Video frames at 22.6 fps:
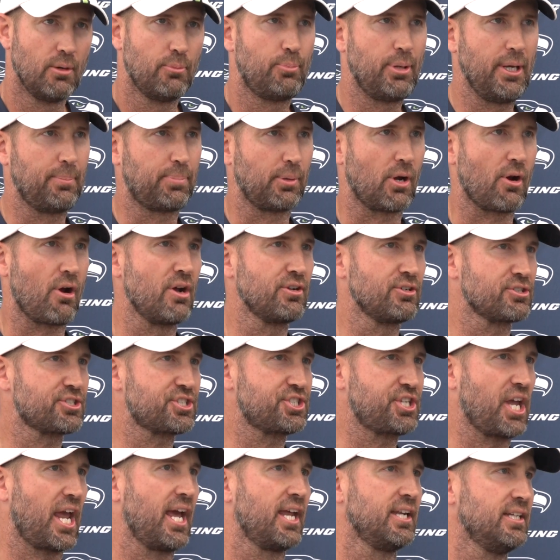People are
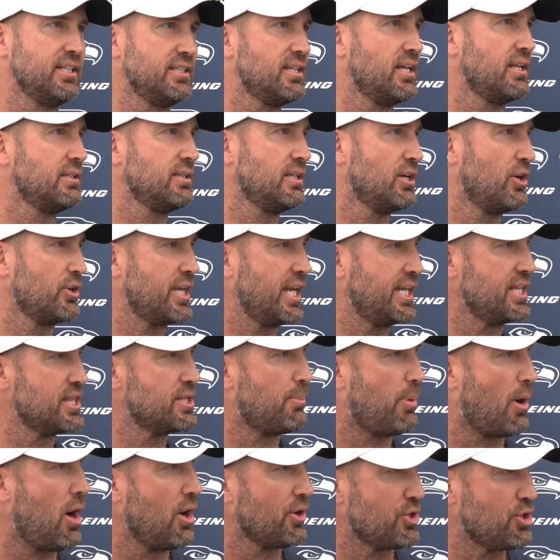understanding that, you know, getting the
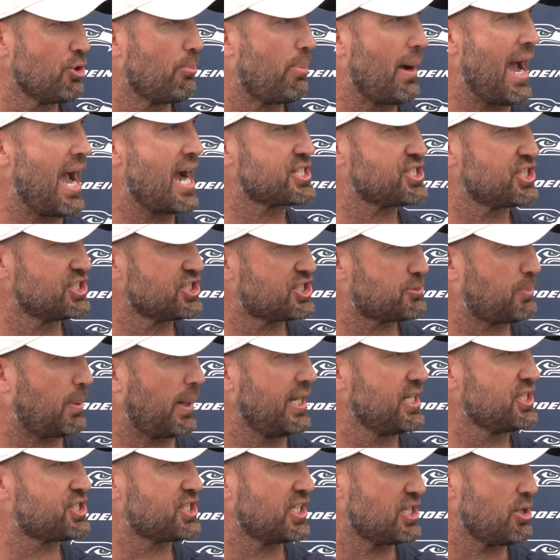ball to your backs in
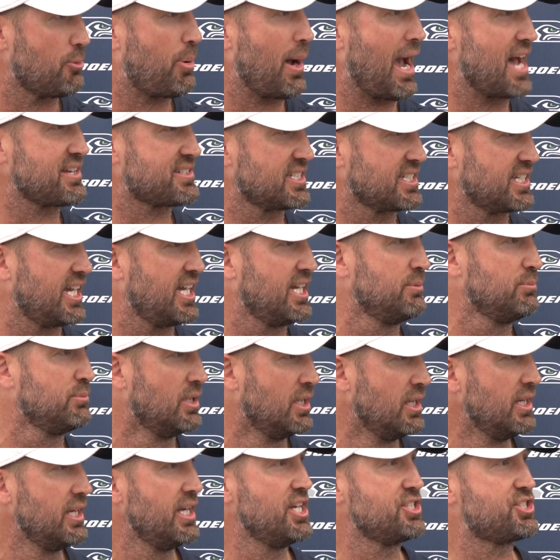space in the passing game
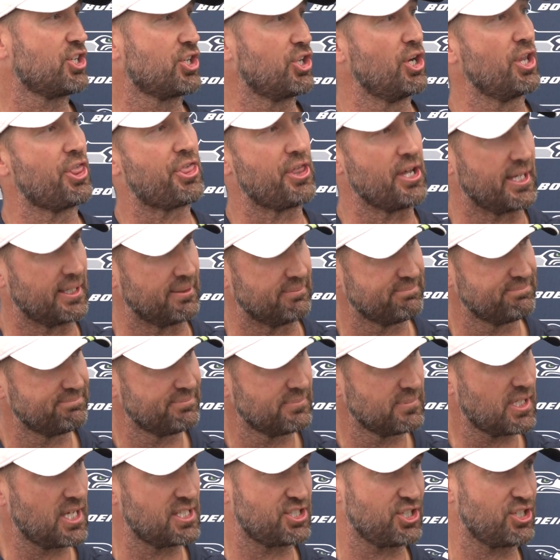is a good thing,
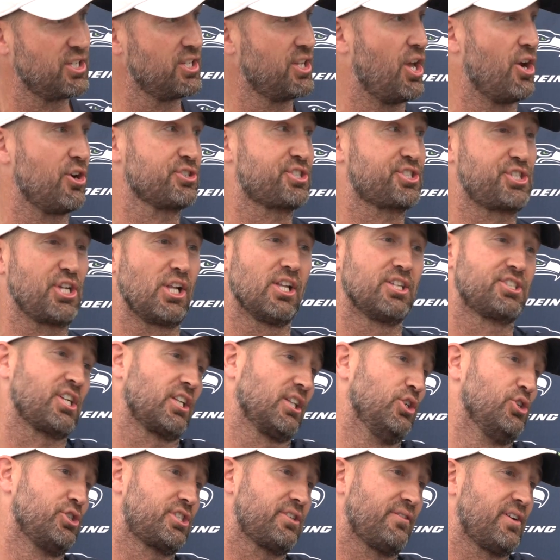because they're still as
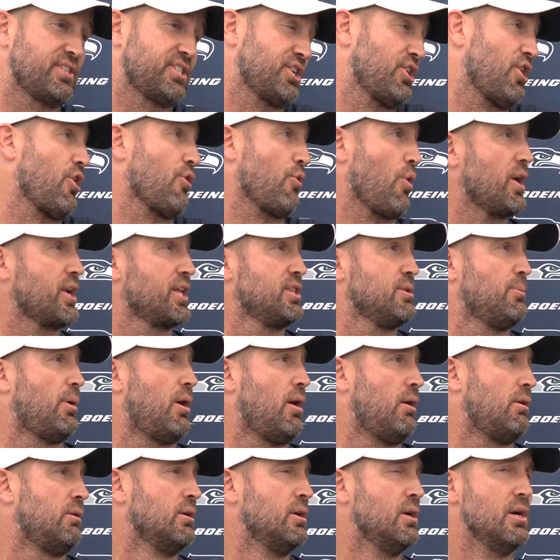elusive as they are running the
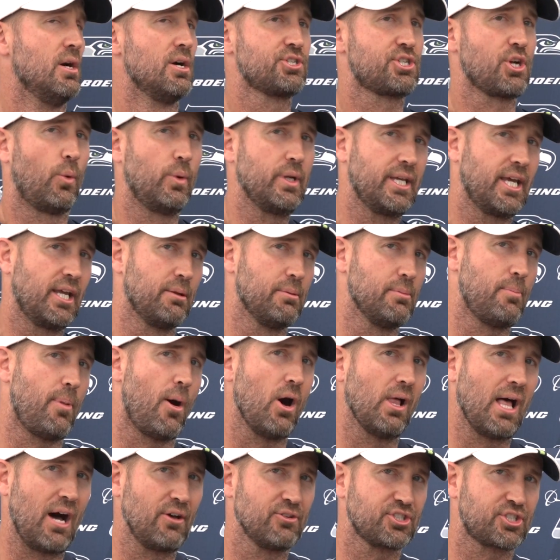ball. So when you get them the
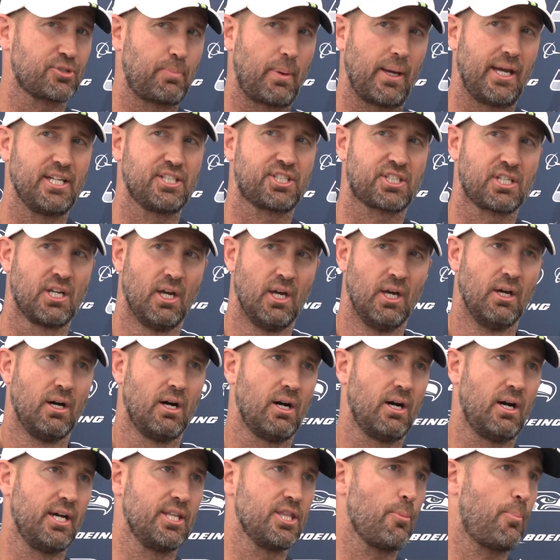ball out in space
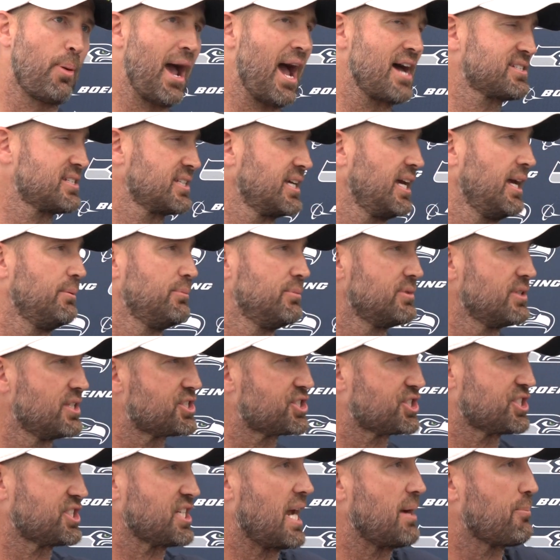in the passing game,
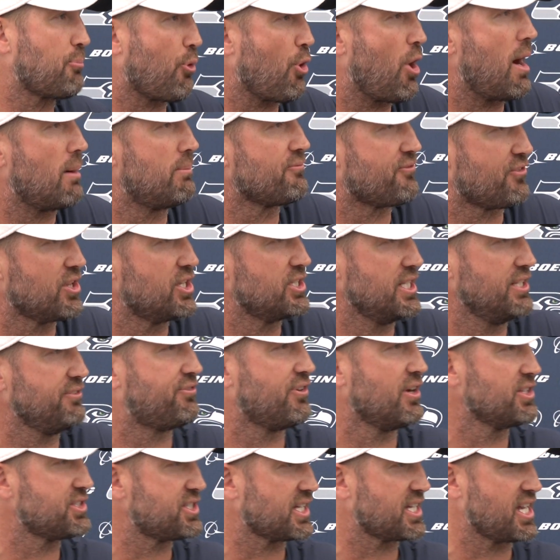it's the same problem for the
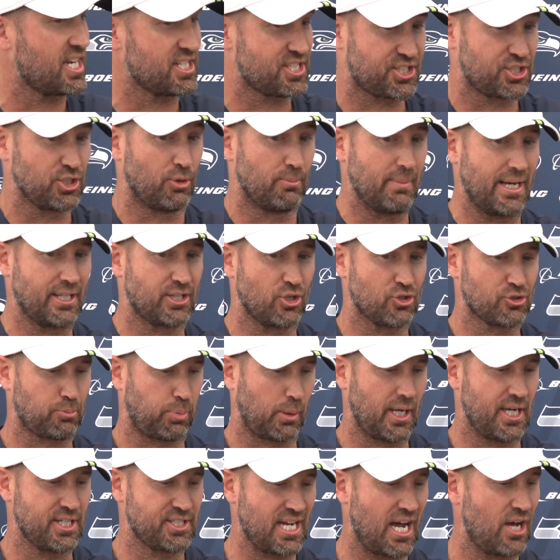defense. They got to still make those
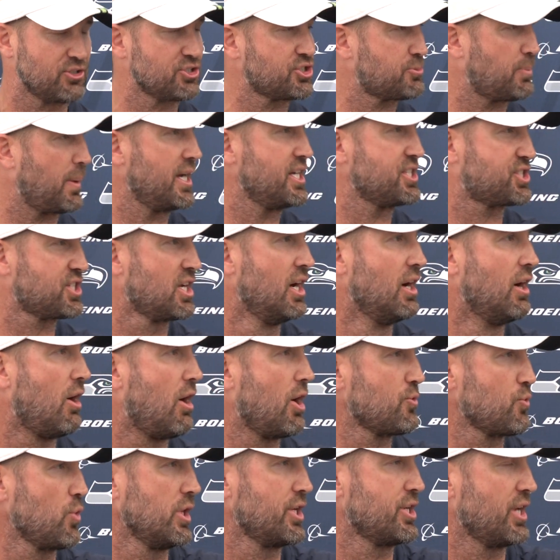plays out in space
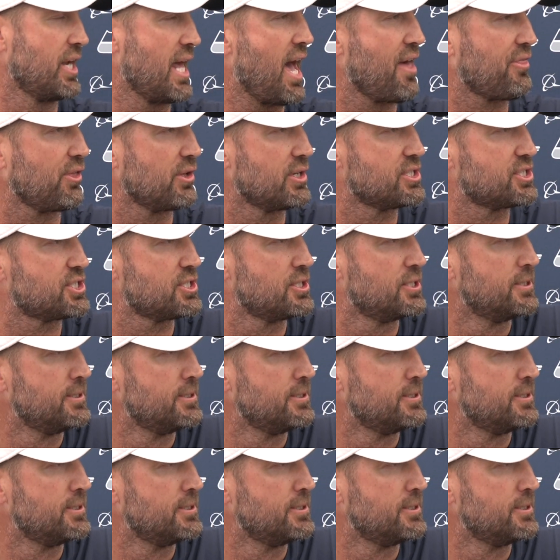on really good athletes.